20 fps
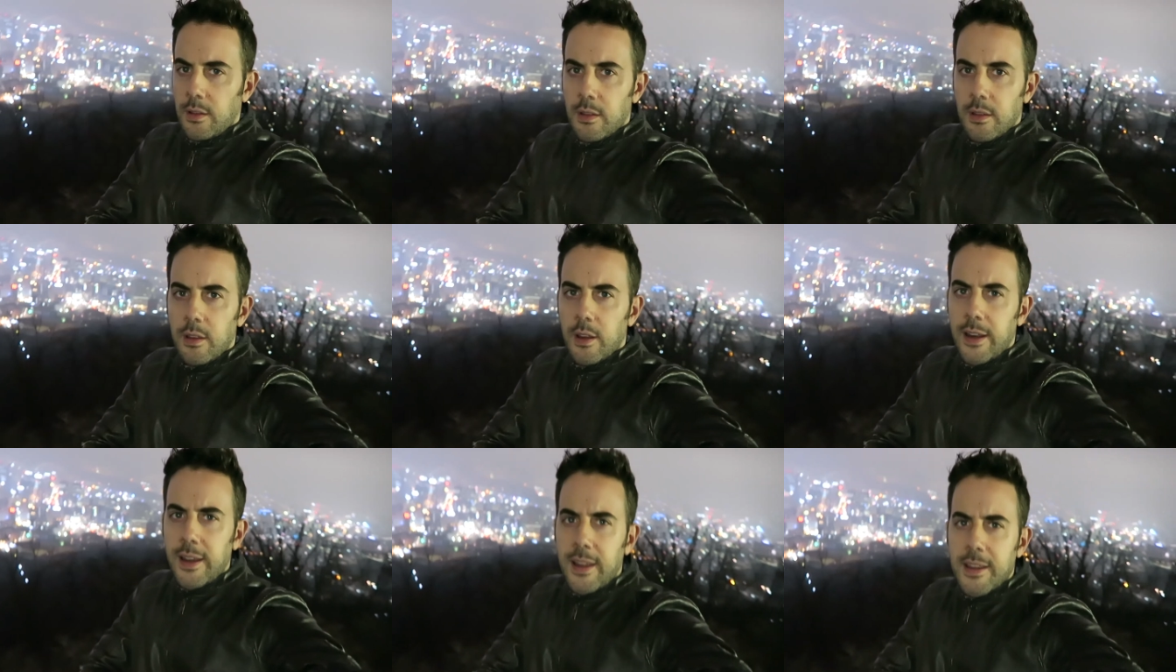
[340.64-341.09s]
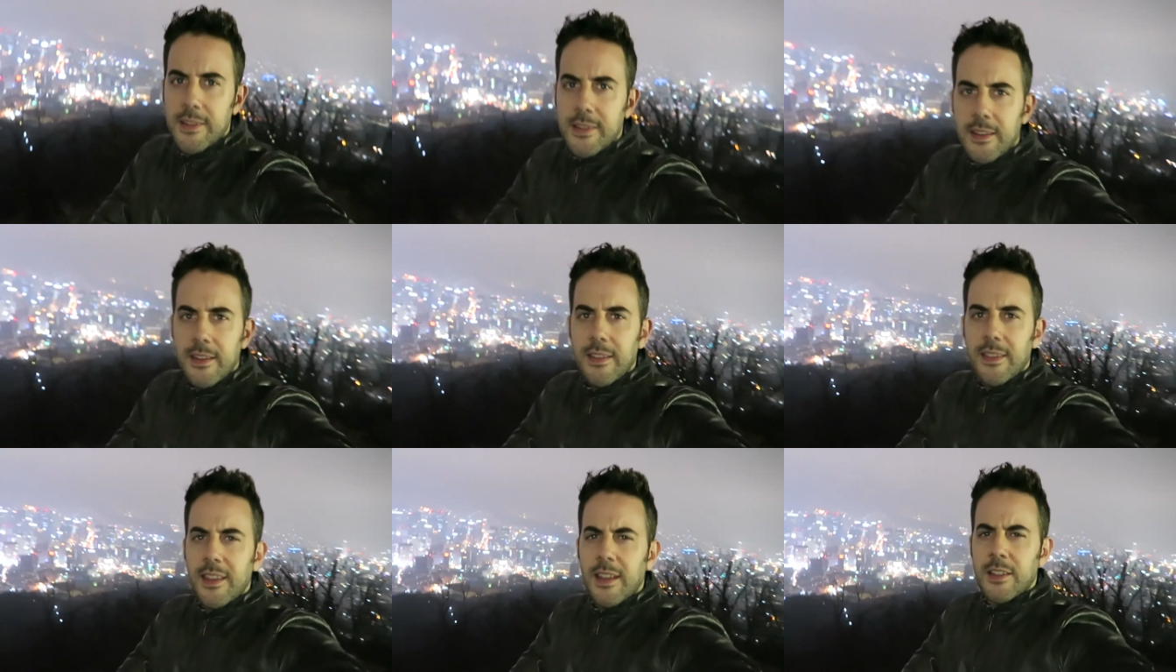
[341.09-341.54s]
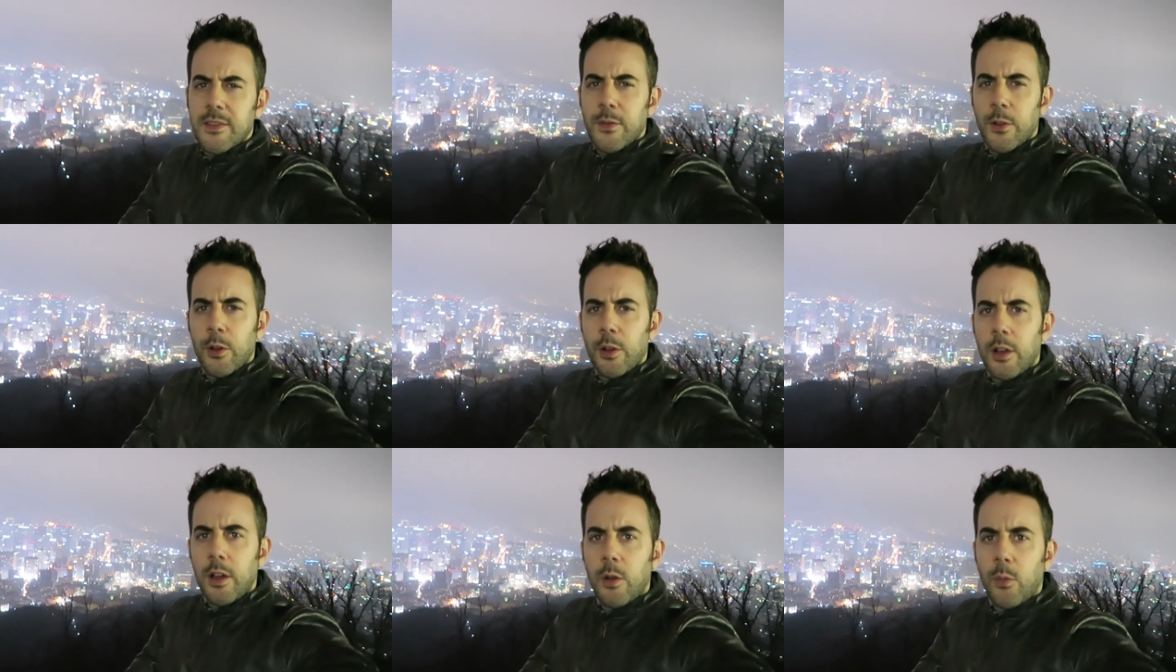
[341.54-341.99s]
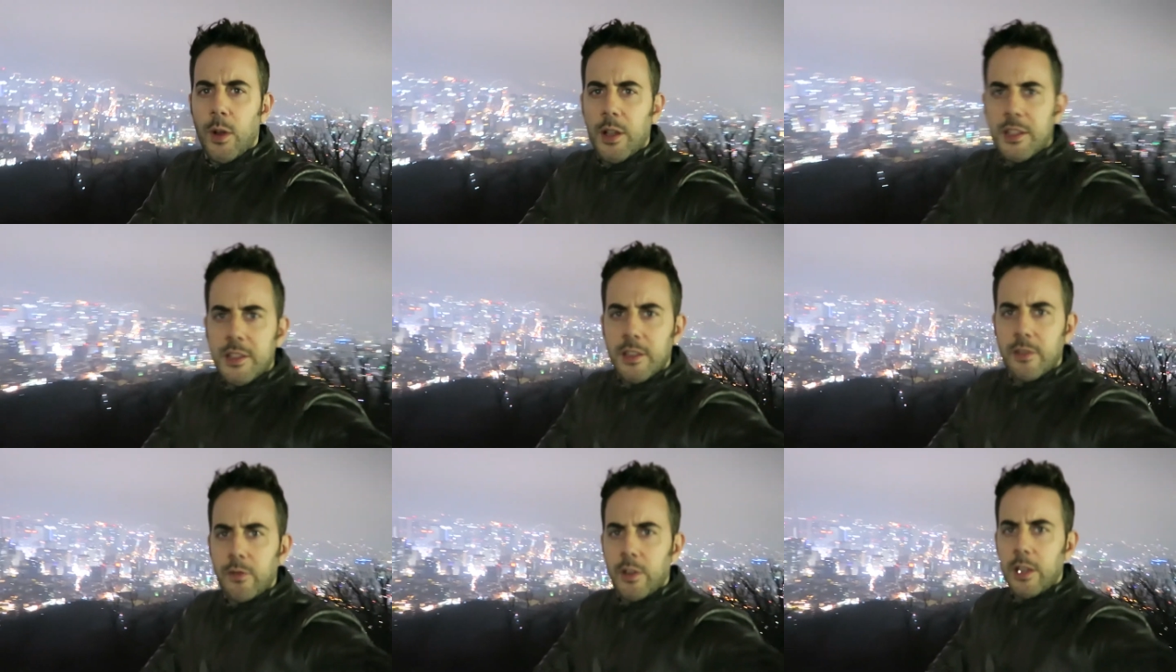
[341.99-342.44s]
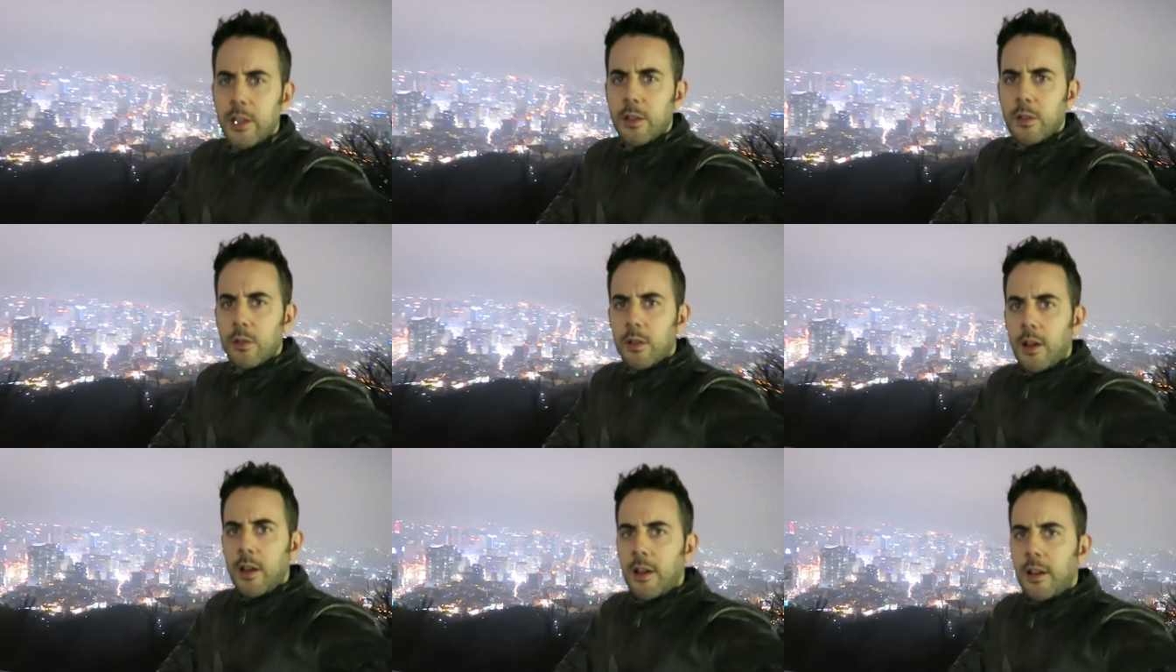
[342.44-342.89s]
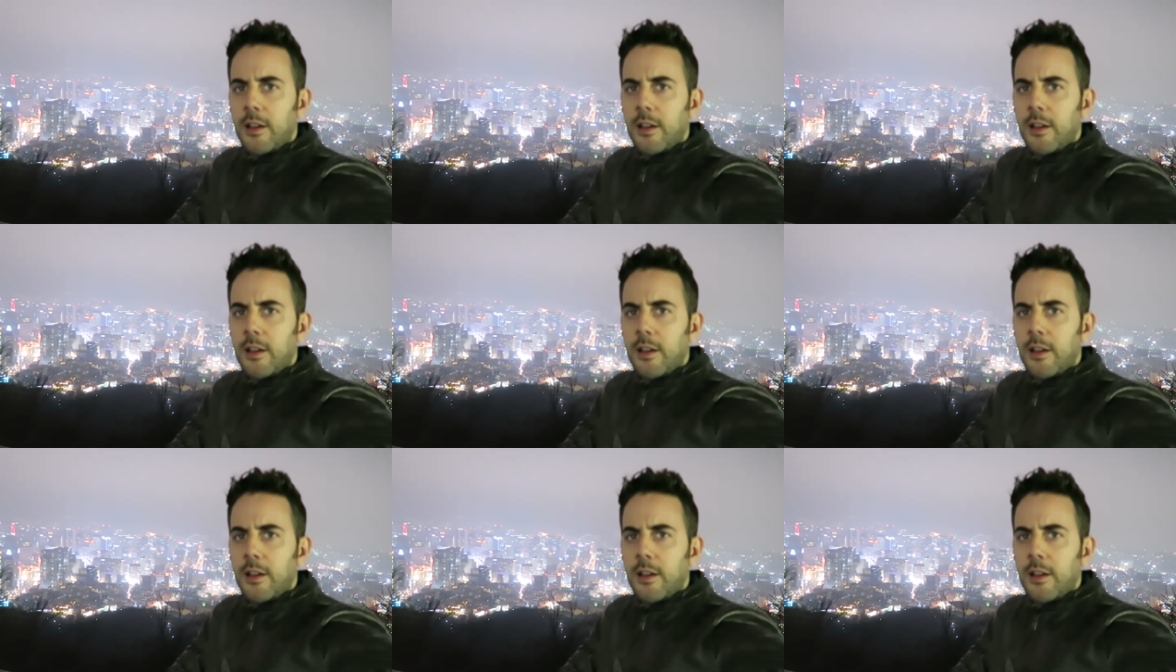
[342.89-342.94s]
Alright guys, thanks for watching the video.